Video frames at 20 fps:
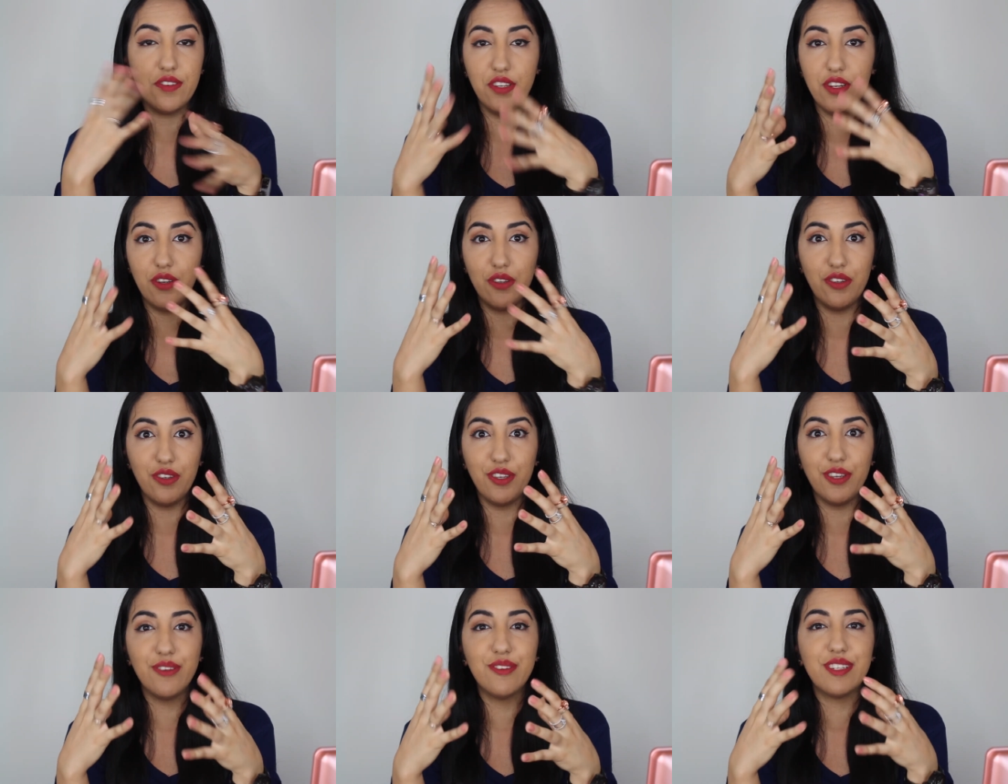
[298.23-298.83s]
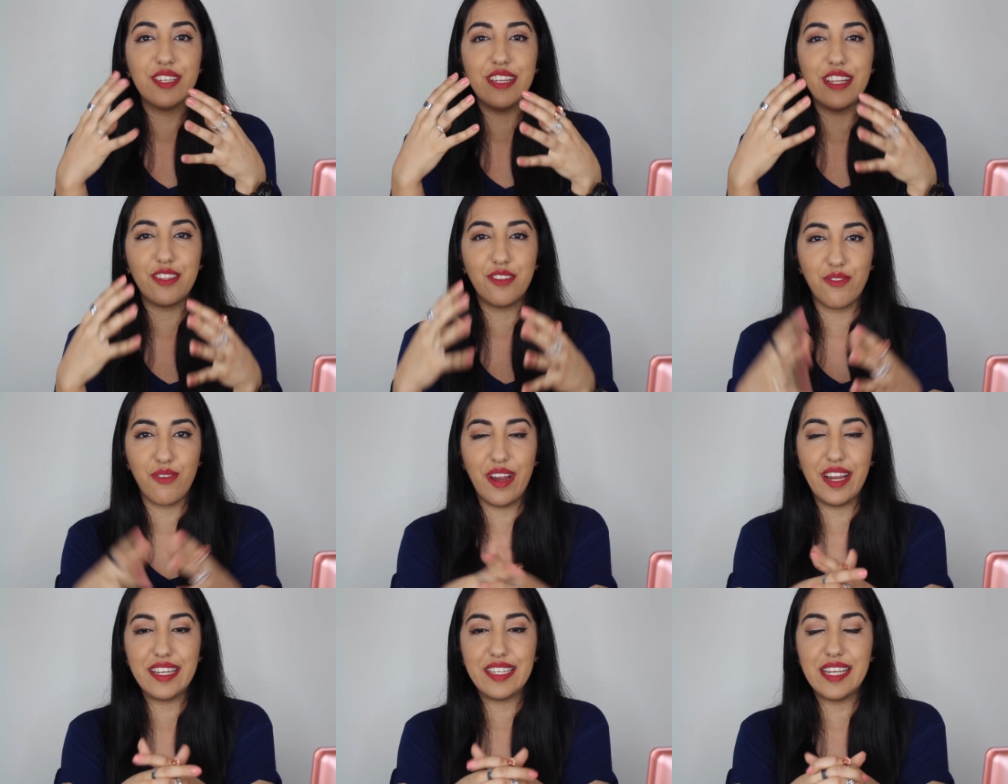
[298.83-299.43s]
know you use it at
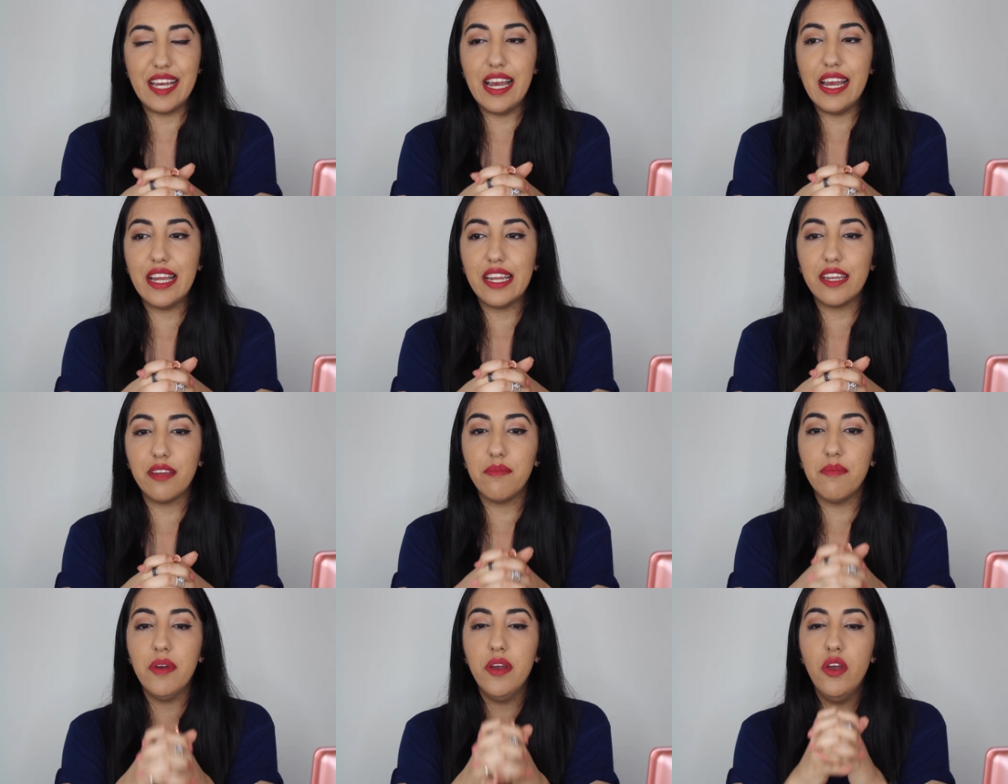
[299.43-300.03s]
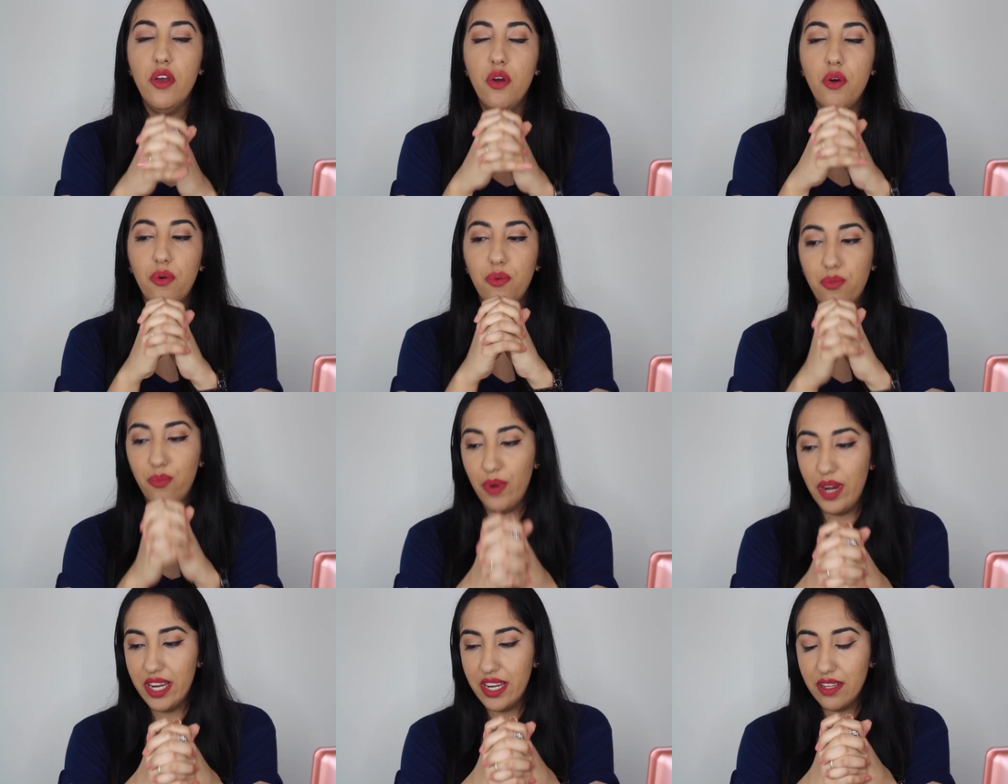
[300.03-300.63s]
the right time.
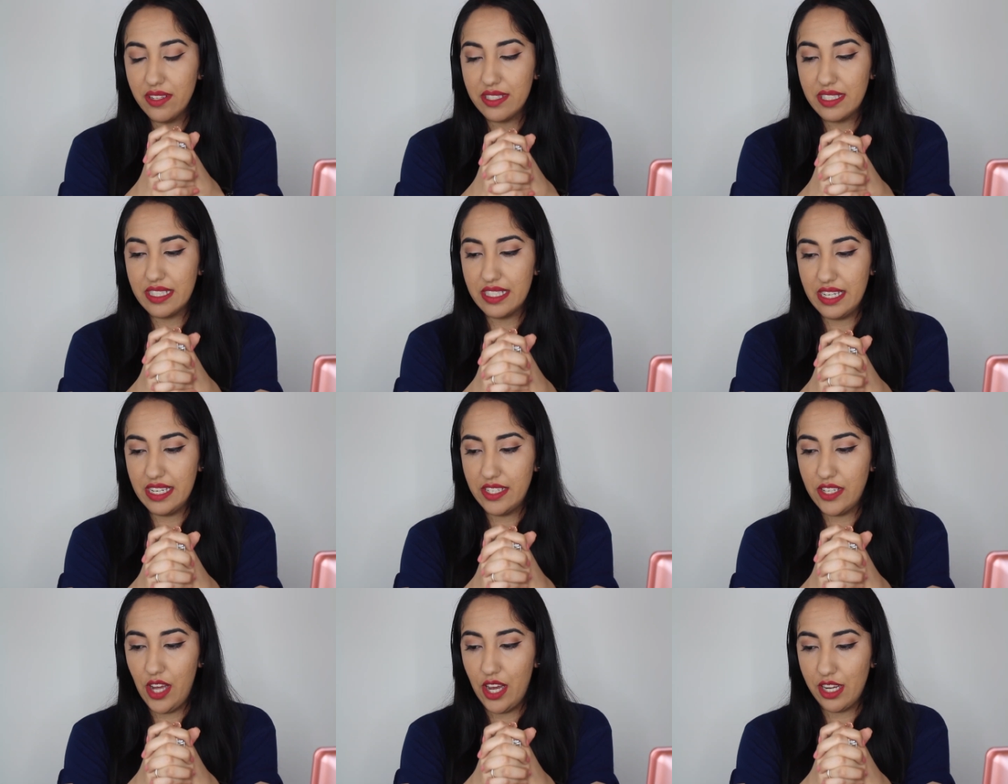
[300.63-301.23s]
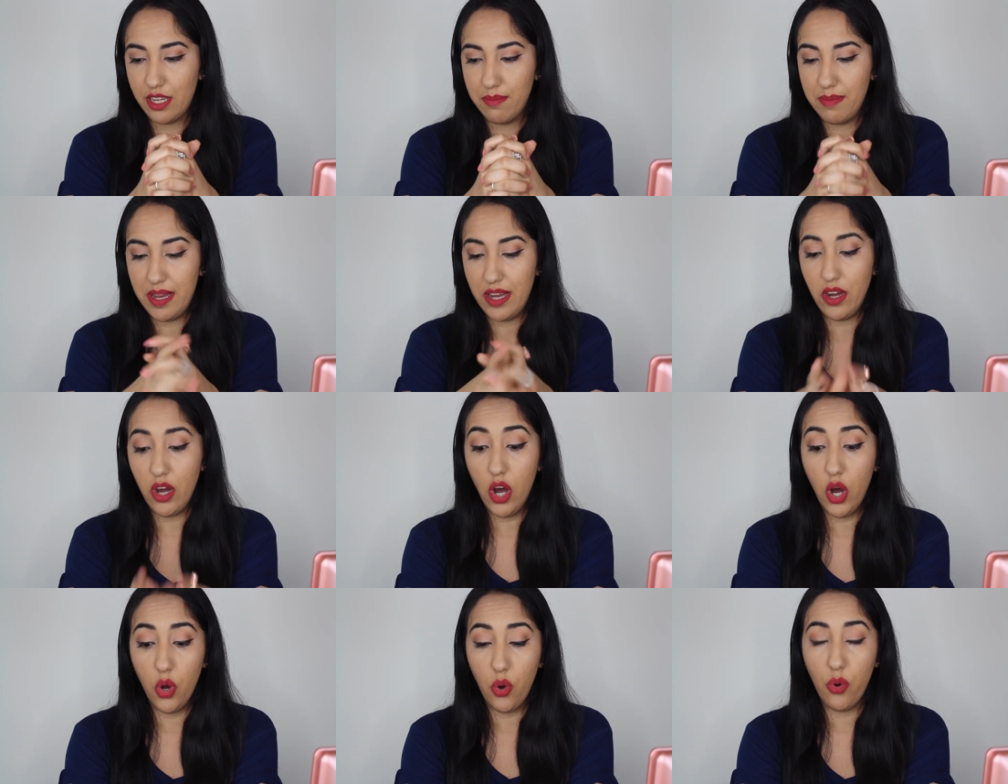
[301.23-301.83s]
What else did I talk
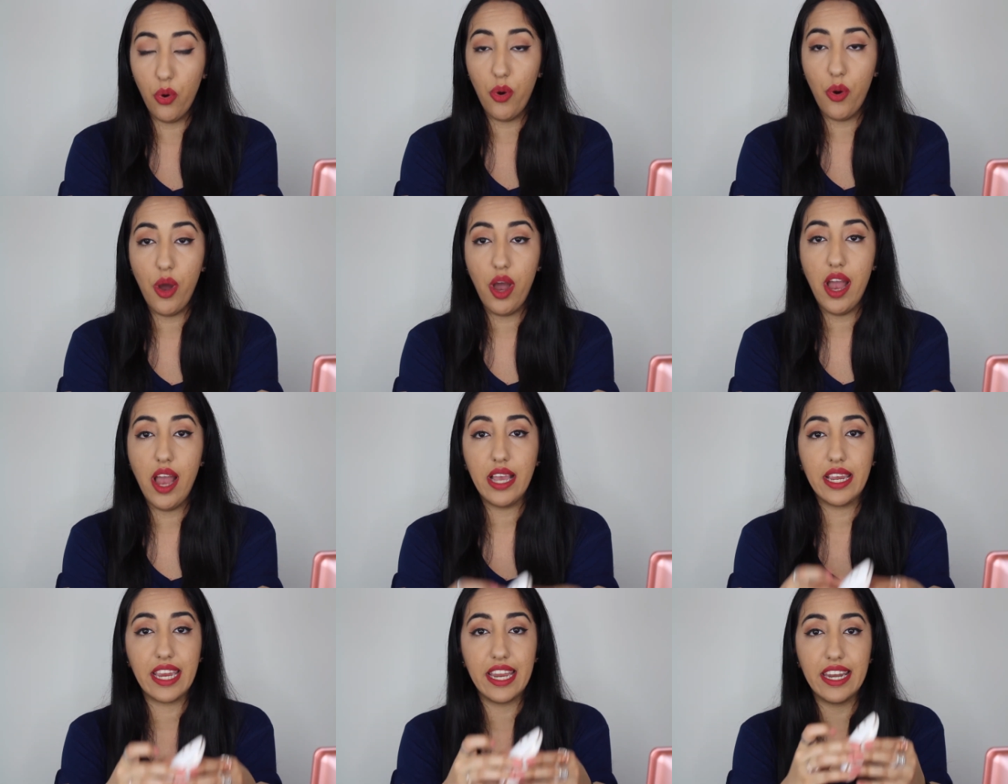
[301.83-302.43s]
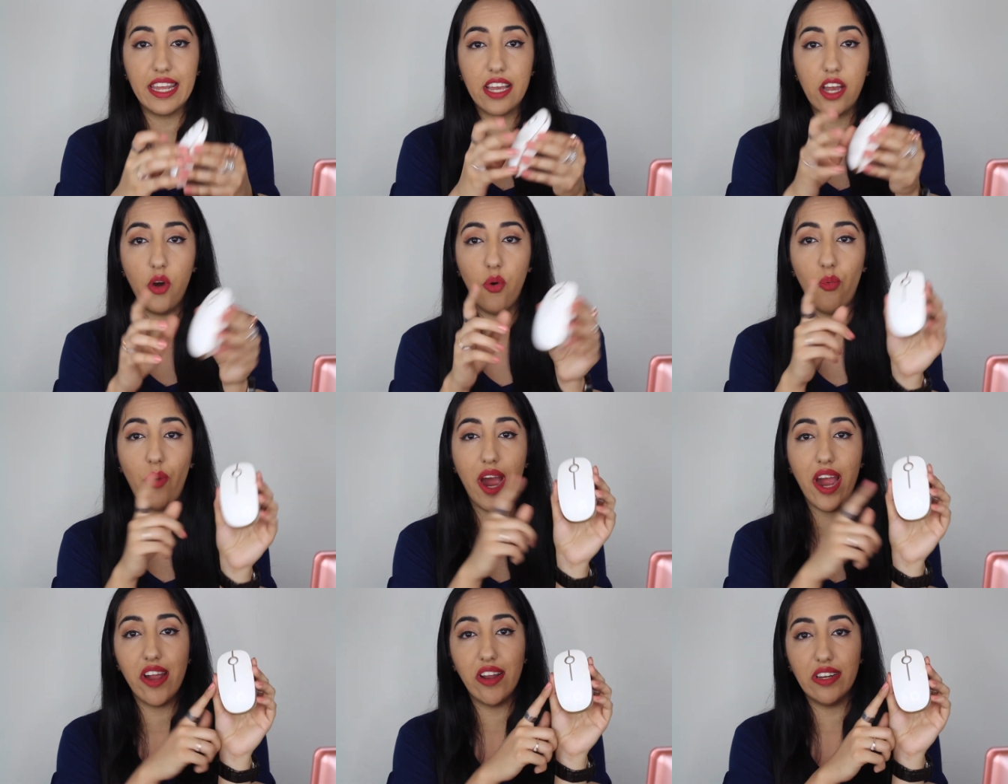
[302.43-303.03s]
about? Oh, getting a
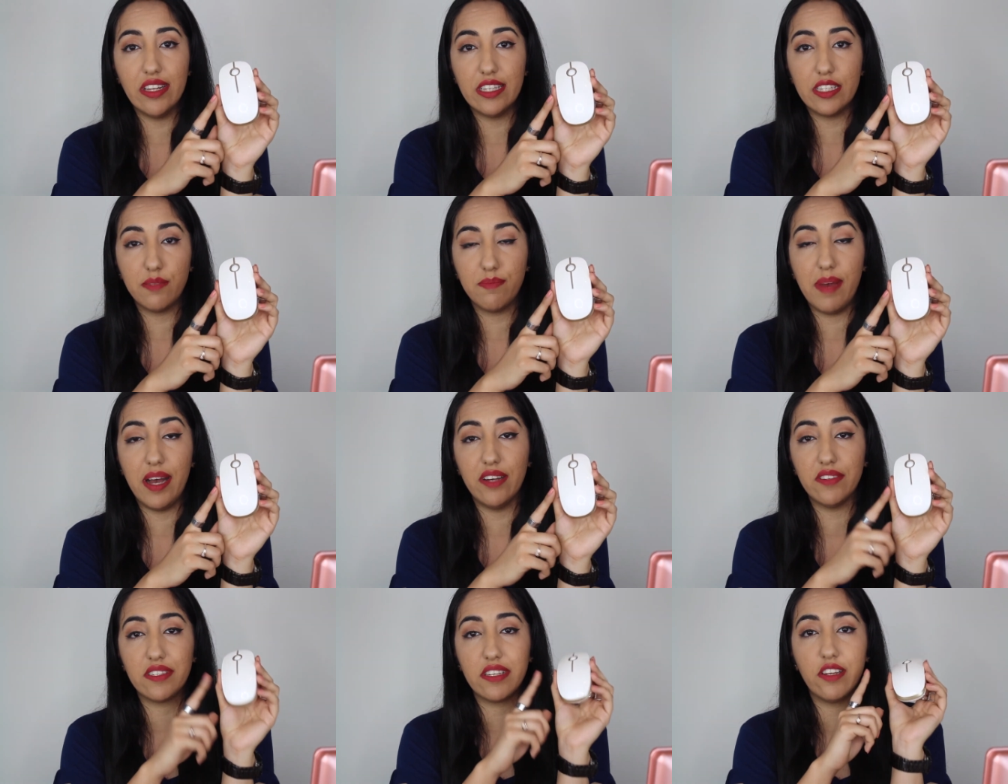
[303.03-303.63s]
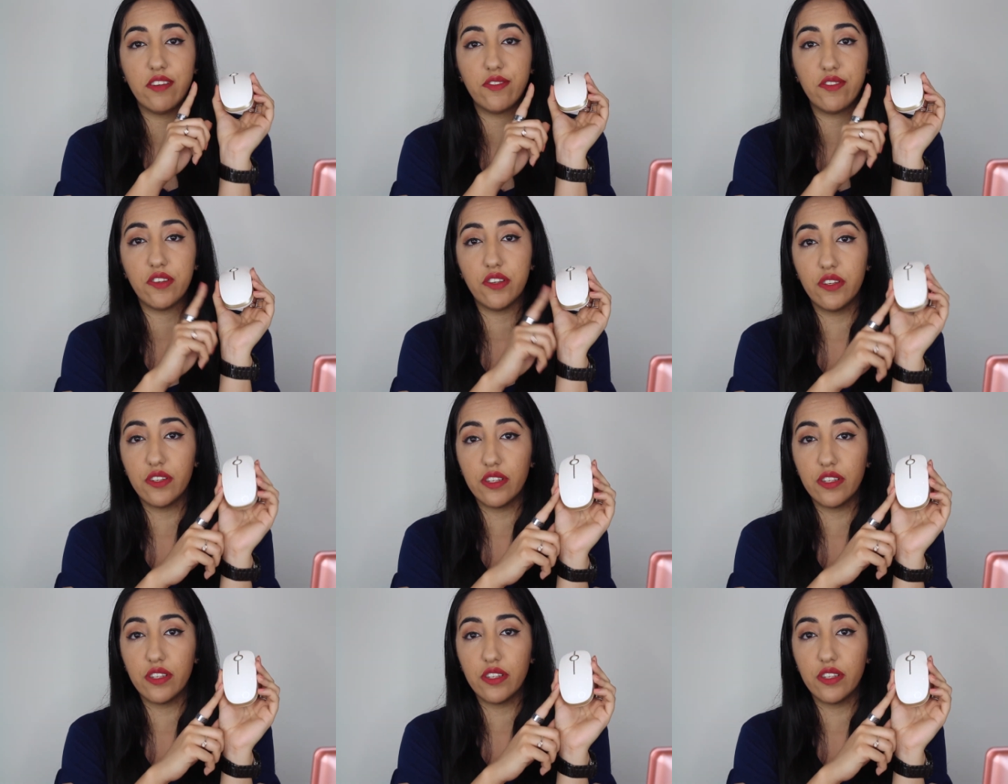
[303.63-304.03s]
wireless mouse. Now if you're